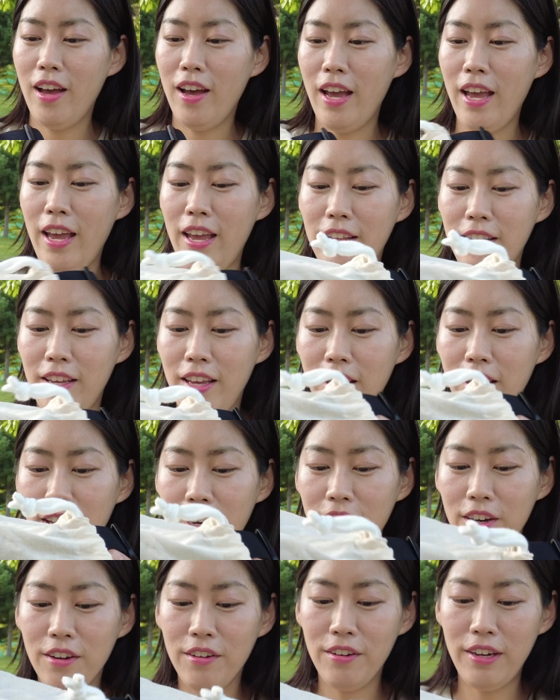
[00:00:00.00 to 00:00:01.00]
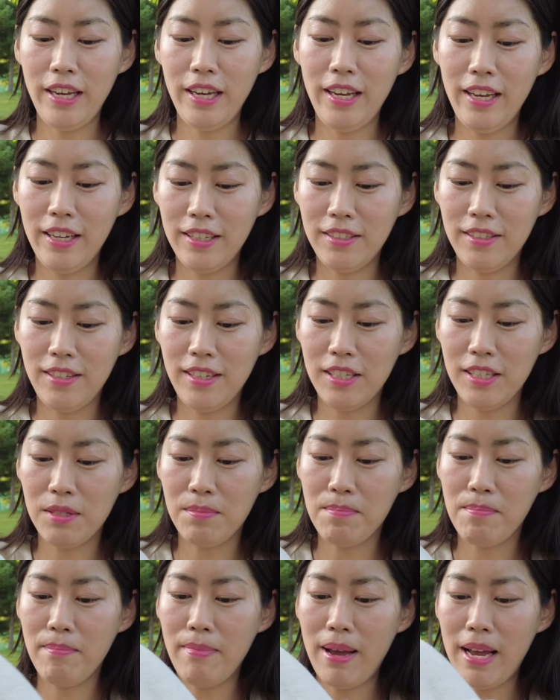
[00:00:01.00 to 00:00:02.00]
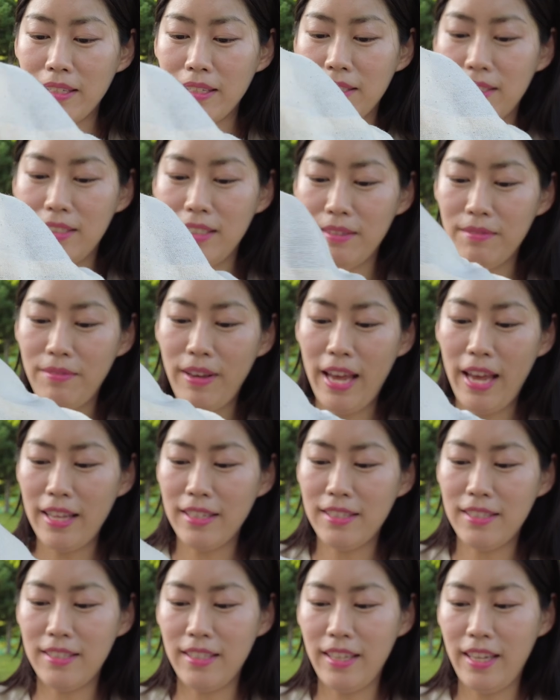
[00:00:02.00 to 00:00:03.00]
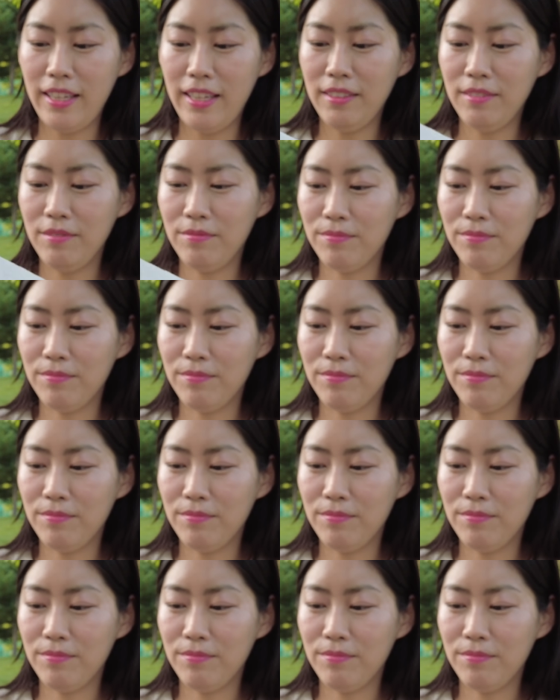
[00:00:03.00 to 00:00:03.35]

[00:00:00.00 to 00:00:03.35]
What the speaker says: And here is this massive headset.